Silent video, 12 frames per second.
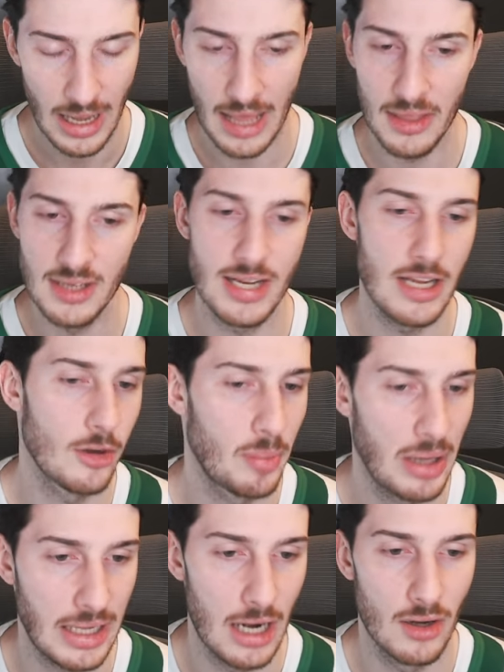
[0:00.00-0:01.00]
And then take your
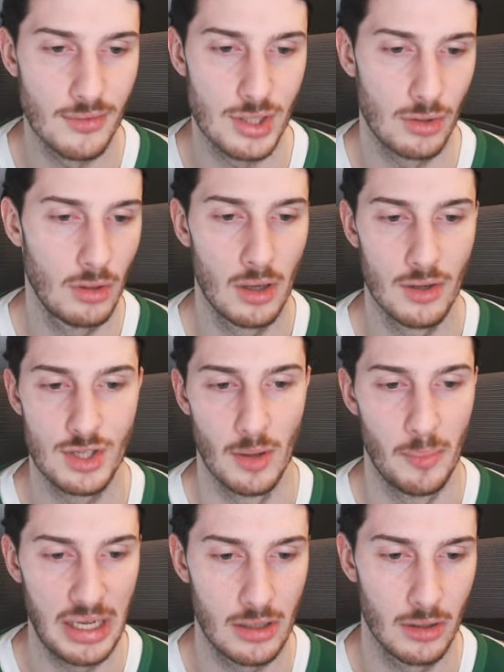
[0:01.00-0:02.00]
pick out of Stolarz,
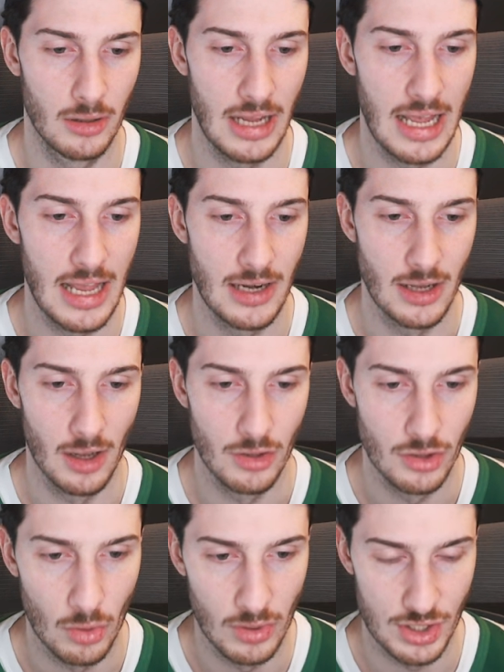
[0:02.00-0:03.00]
Pickard, and
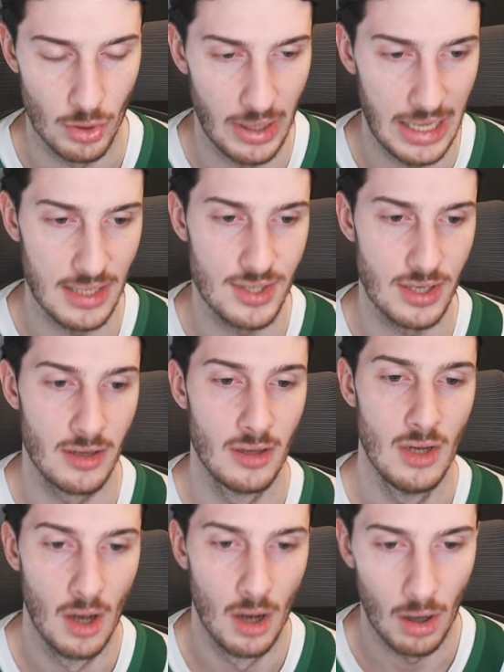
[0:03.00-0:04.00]
Jonas Johansson.
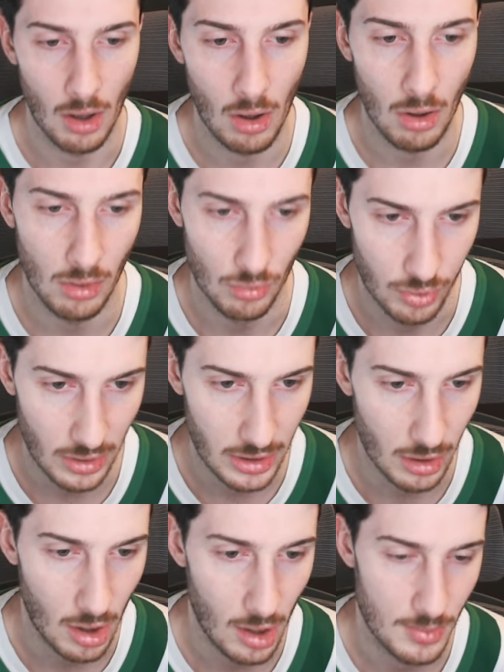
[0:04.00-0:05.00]
All really
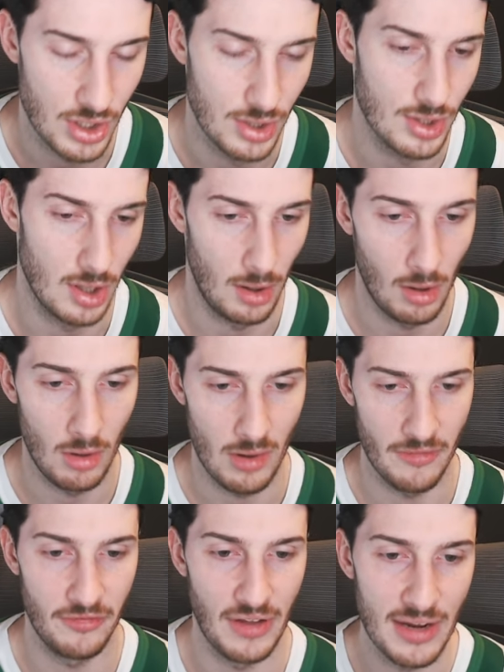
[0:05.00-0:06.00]
good options,
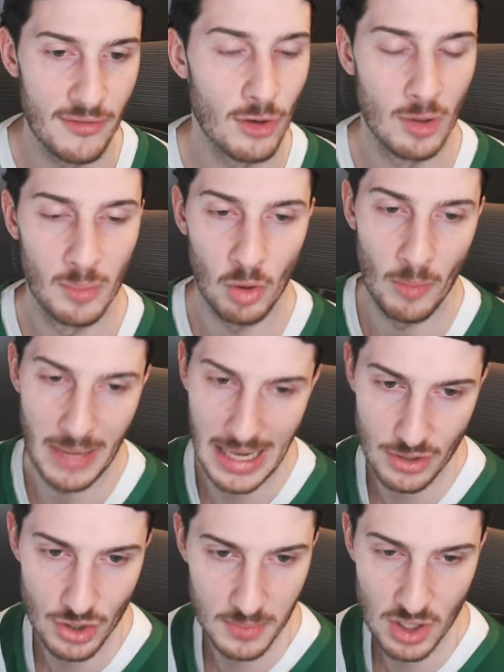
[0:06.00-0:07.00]
all favorable
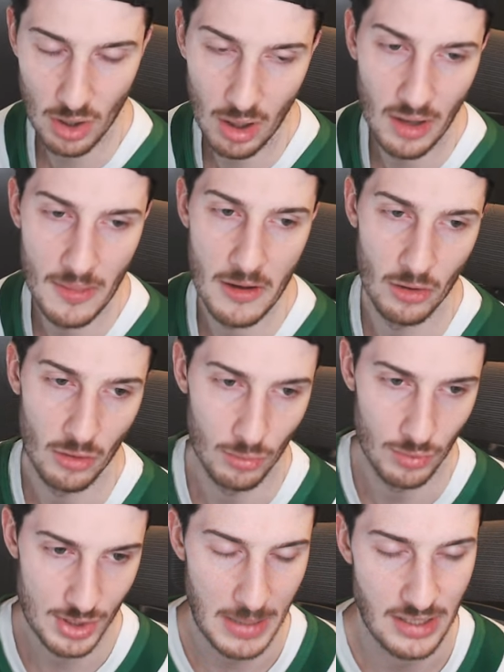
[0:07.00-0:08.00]
matchups on their
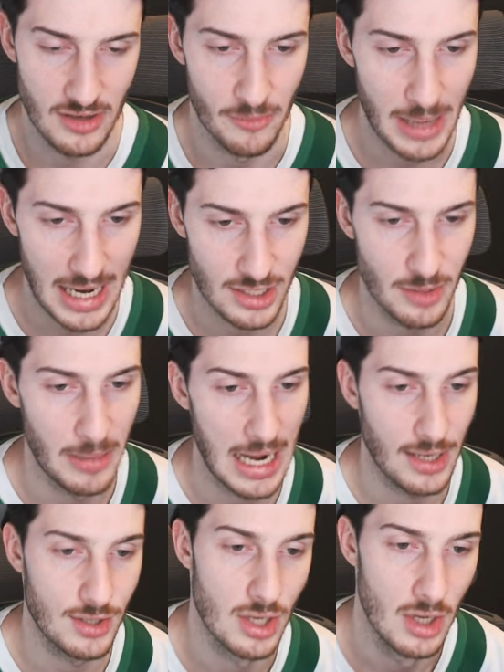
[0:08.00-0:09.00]
respective
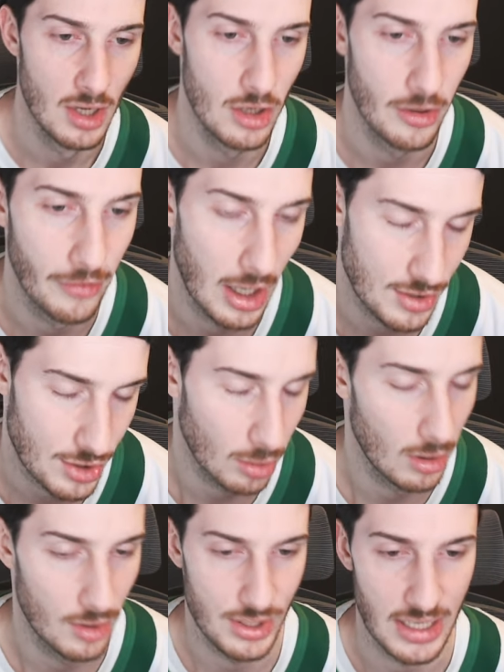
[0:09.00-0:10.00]
back-to-backs. You've got
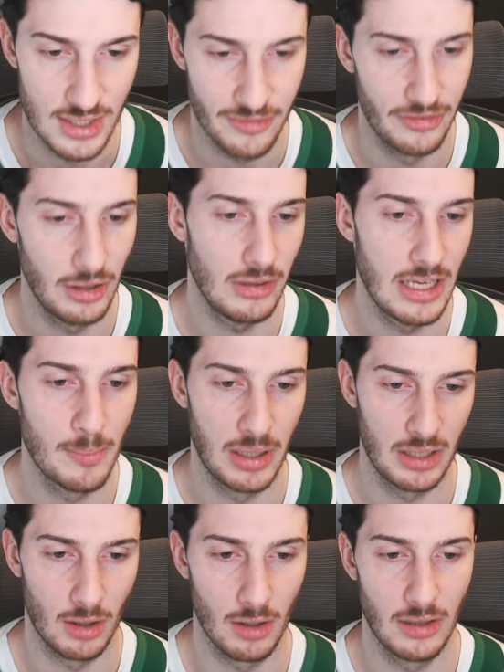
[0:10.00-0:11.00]
Stolarz against Philly,
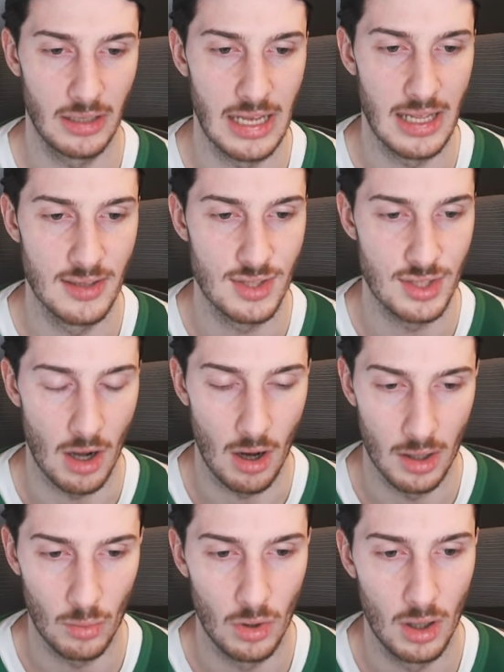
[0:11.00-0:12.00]
Pickard against
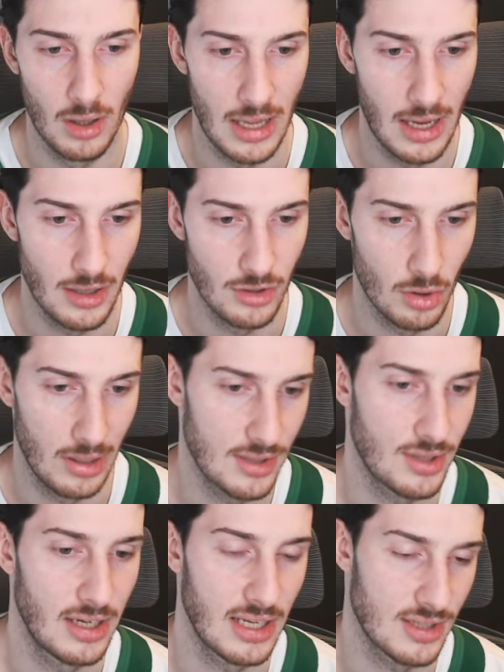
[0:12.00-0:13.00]
Ottawa, and
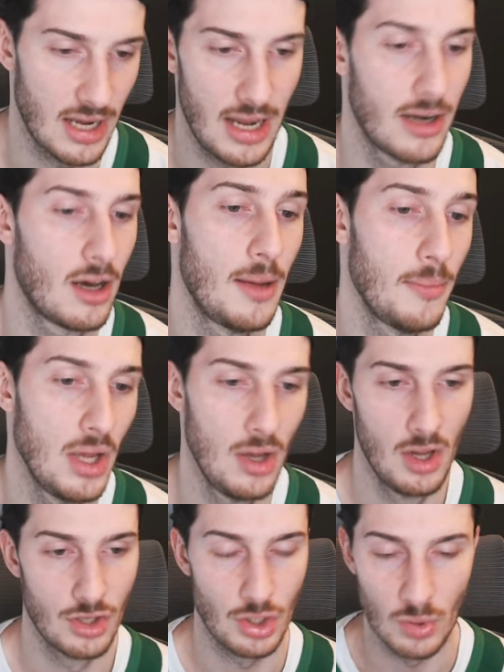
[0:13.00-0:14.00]
Johansson against Anaheim.
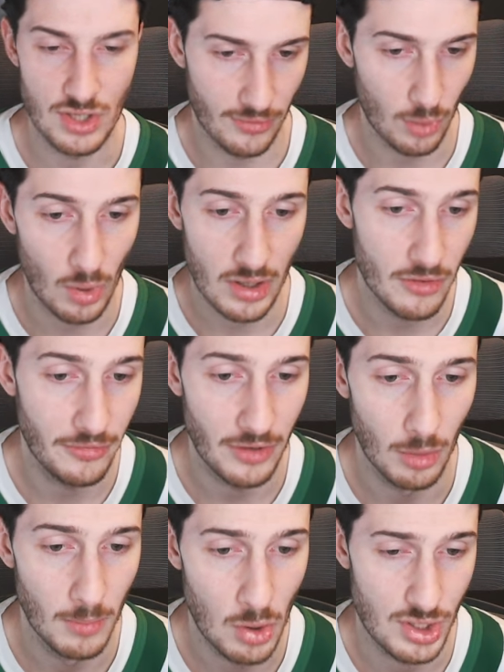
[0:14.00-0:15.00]
So whichever one you
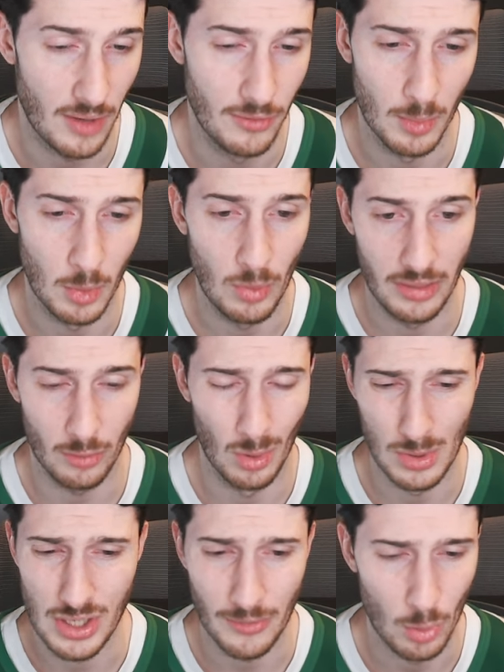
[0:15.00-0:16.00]
feel most comfortable with or
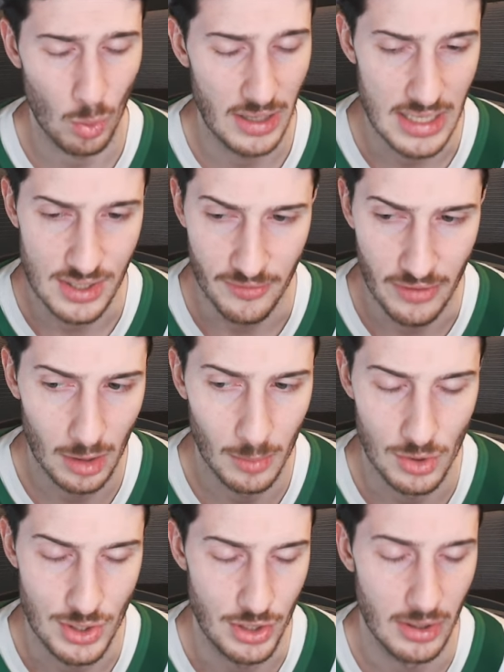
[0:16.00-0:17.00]
whichever one is
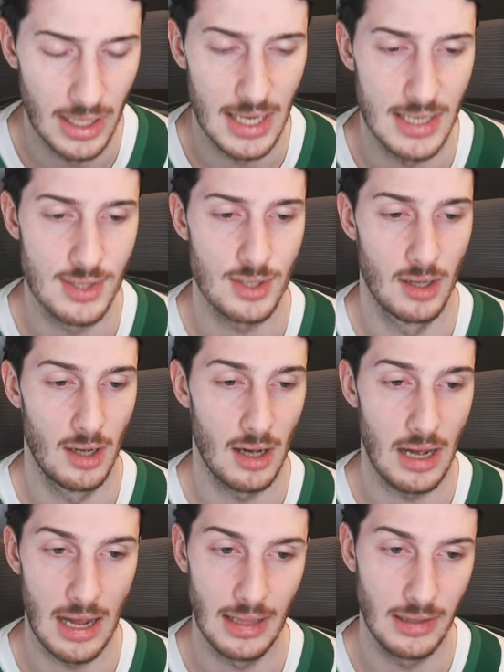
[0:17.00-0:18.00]
available to you guys,
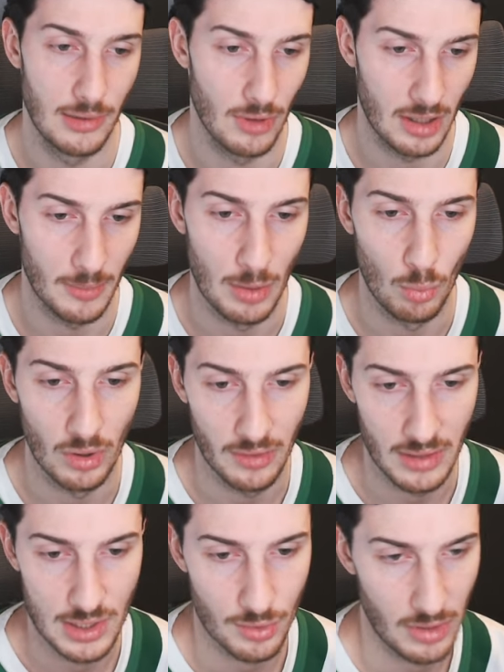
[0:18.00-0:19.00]
highly recommend one
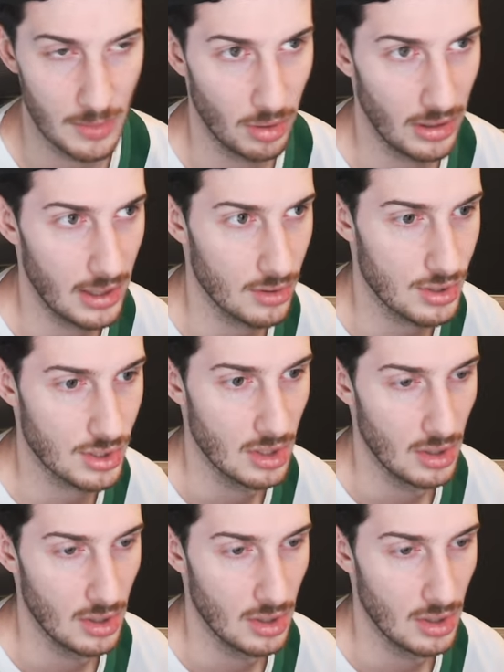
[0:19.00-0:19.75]
of these three players.